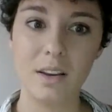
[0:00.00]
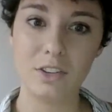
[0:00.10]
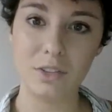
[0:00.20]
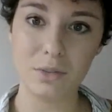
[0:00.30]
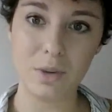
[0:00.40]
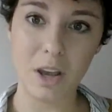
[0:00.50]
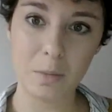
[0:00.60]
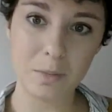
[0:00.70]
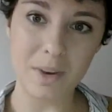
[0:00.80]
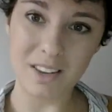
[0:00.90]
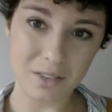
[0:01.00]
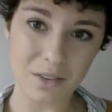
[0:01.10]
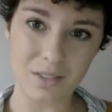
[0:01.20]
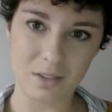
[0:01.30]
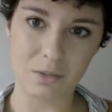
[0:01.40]
to help as many
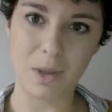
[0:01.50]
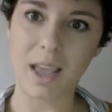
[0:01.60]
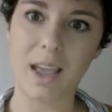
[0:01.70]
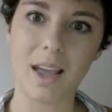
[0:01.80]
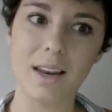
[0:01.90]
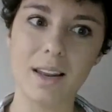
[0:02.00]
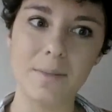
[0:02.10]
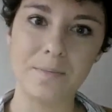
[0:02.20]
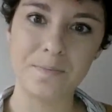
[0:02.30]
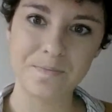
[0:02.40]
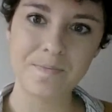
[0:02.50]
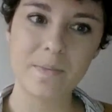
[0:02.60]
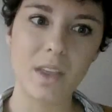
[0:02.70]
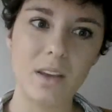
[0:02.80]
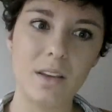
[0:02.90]
students as we can.
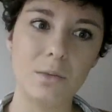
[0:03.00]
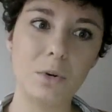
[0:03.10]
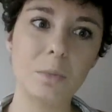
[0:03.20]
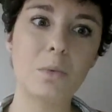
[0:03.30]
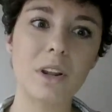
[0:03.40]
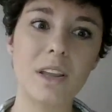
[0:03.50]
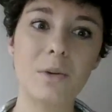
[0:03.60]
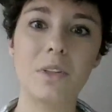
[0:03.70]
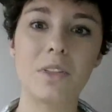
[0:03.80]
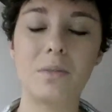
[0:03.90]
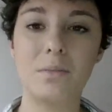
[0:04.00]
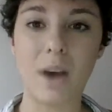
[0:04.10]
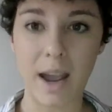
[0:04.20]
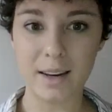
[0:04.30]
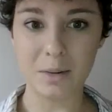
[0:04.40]
We'll be working with
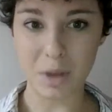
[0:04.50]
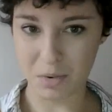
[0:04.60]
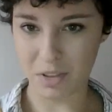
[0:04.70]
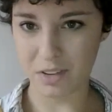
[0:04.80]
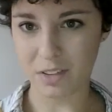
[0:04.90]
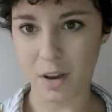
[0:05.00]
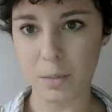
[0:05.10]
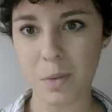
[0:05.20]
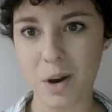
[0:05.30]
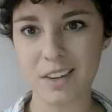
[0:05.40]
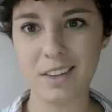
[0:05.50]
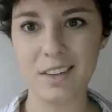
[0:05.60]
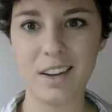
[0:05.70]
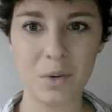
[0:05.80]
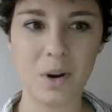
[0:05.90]
mine and my brother's alma
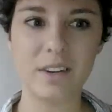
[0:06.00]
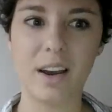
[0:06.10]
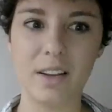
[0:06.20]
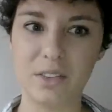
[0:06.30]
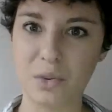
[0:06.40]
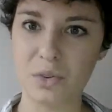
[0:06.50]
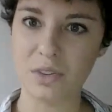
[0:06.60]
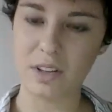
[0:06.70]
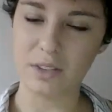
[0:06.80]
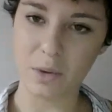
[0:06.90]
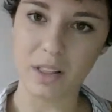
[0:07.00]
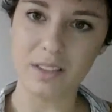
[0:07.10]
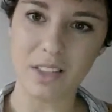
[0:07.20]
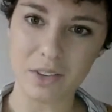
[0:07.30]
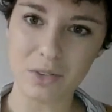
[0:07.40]
mater, Etiwanda High School, as well
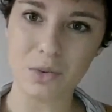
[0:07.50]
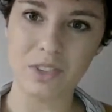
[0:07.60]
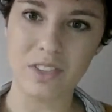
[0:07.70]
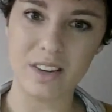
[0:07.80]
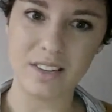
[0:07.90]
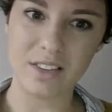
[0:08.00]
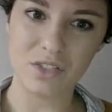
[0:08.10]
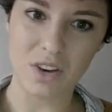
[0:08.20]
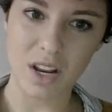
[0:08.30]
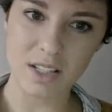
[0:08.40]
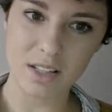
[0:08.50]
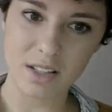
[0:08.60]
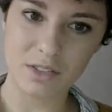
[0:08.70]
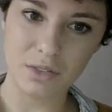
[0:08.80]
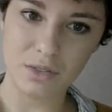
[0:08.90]
as other schools in the district
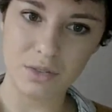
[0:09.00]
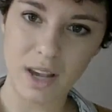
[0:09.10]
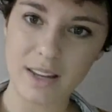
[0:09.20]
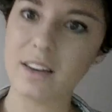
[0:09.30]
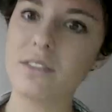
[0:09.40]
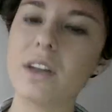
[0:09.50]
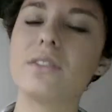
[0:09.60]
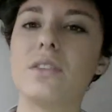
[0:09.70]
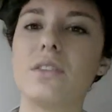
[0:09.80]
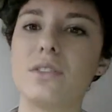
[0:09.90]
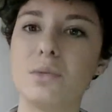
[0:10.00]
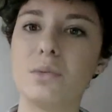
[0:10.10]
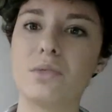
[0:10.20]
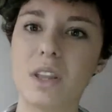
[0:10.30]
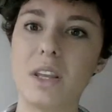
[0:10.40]
to identify students who
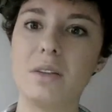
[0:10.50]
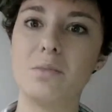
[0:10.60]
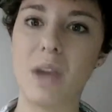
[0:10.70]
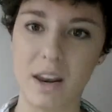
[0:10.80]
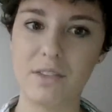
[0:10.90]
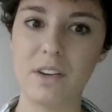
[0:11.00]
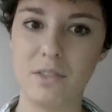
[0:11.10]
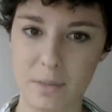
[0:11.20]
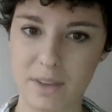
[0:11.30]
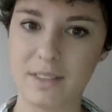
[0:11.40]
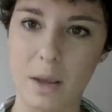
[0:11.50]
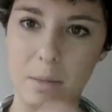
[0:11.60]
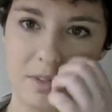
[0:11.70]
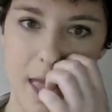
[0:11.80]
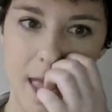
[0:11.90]
will really benefit from this
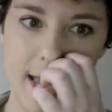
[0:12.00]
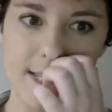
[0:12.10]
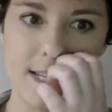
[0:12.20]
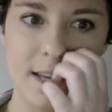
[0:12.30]
type of aid.